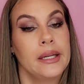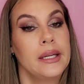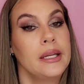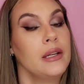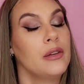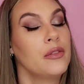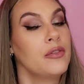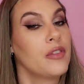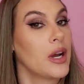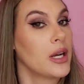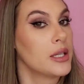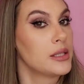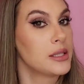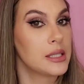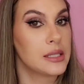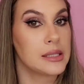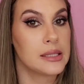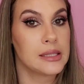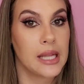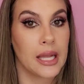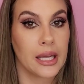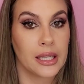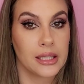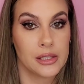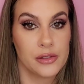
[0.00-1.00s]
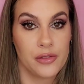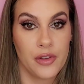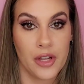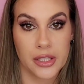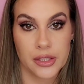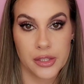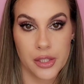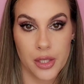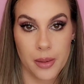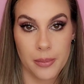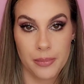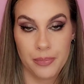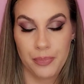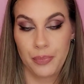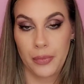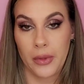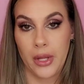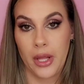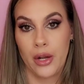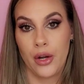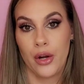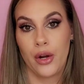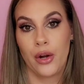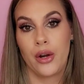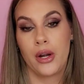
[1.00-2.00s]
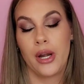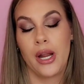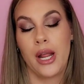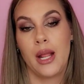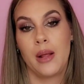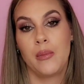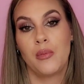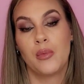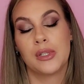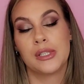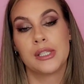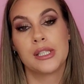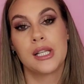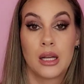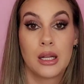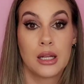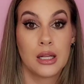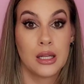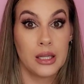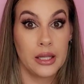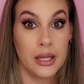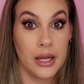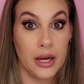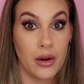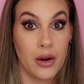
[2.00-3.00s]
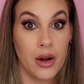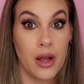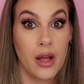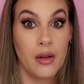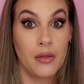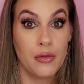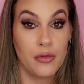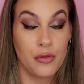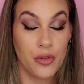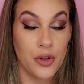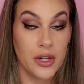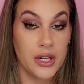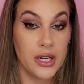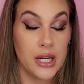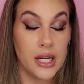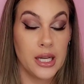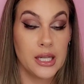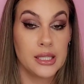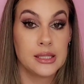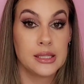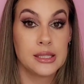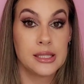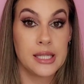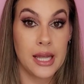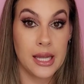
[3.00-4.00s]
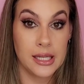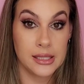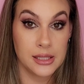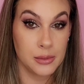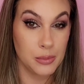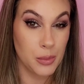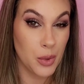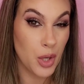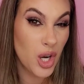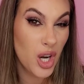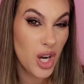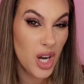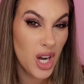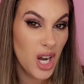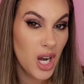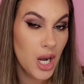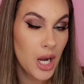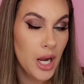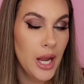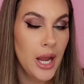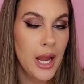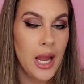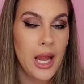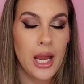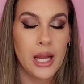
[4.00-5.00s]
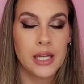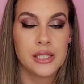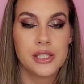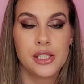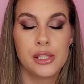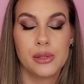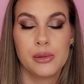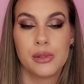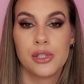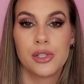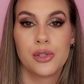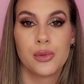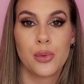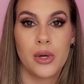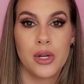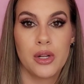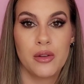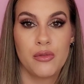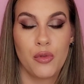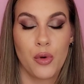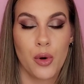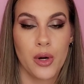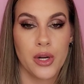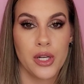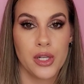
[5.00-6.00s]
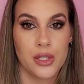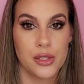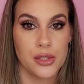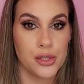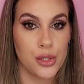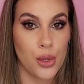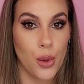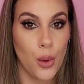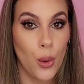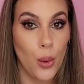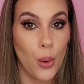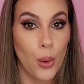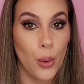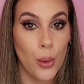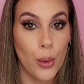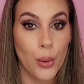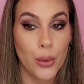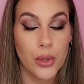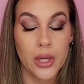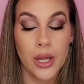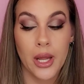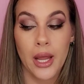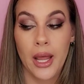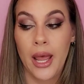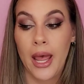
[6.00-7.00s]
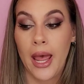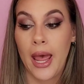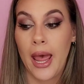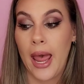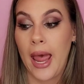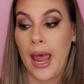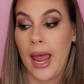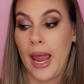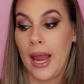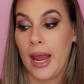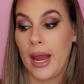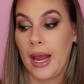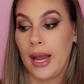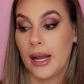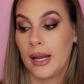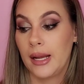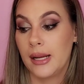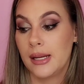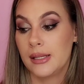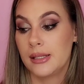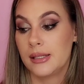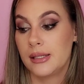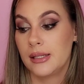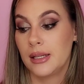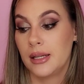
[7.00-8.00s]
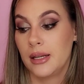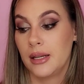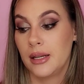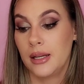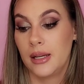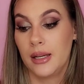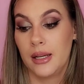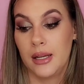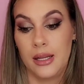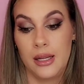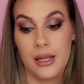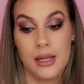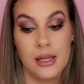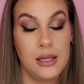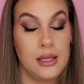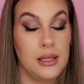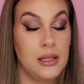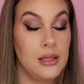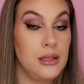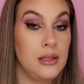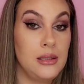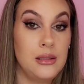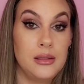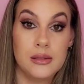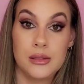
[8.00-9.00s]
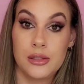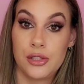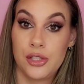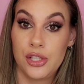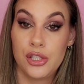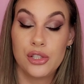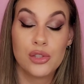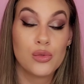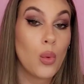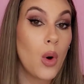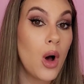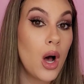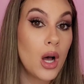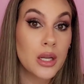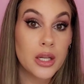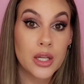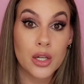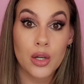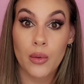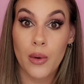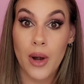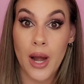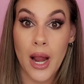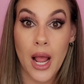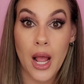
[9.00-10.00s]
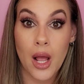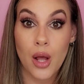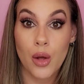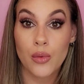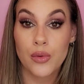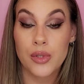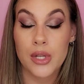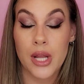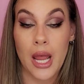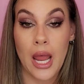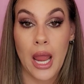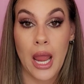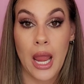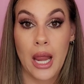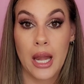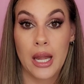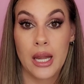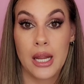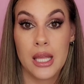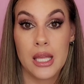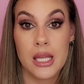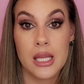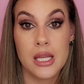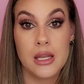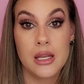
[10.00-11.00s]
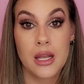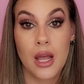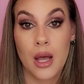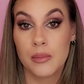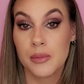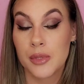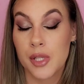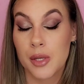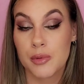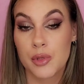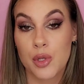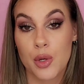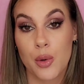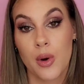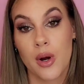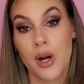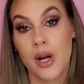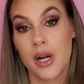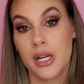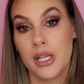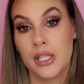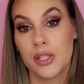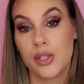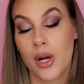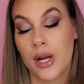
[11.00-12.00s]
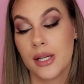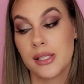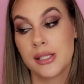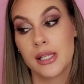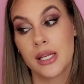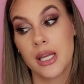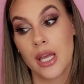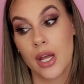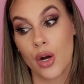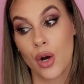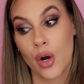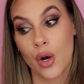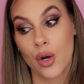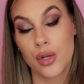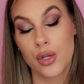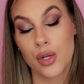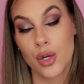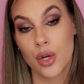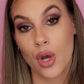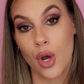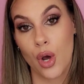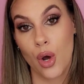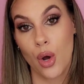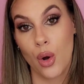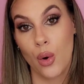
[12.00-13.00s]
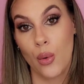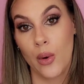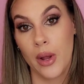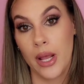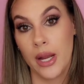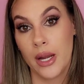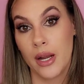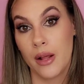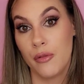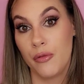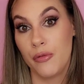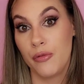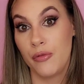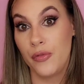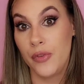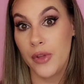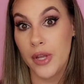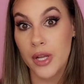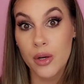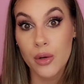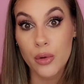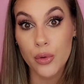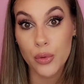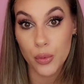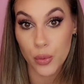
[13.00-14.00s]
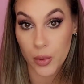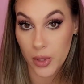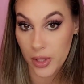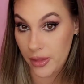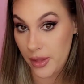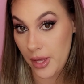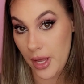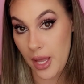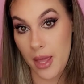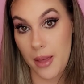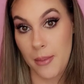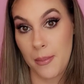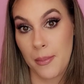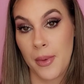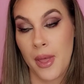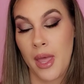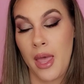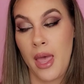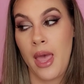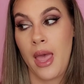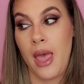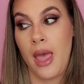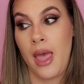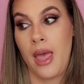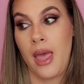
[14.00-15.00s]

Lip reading: he finds his next victim. And her name was Clara Frieda Tesmer. And she was 24 years old. And she's walking around, and he comes up to her and he tries to get her to go in a field with him.